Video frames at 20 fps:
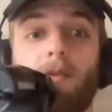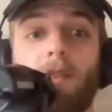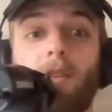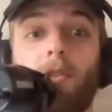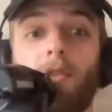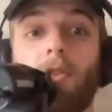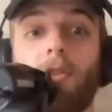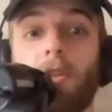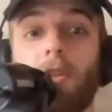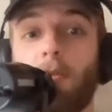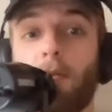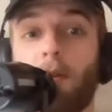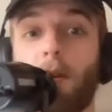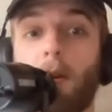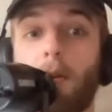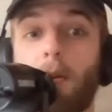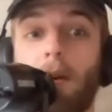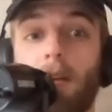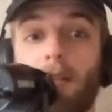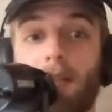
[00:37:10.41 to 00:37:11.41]
YouTube.
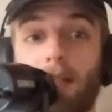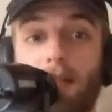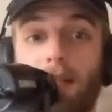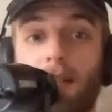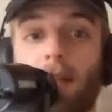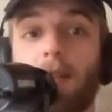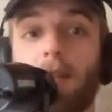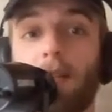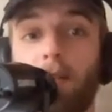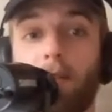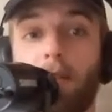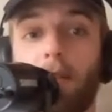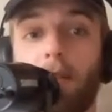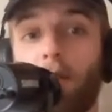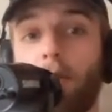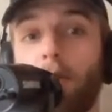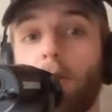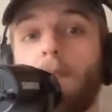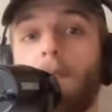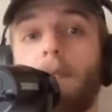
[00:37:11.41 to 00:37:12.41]
Go watch us on
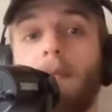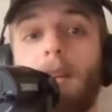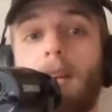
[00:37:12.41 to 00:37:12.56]
YouTube,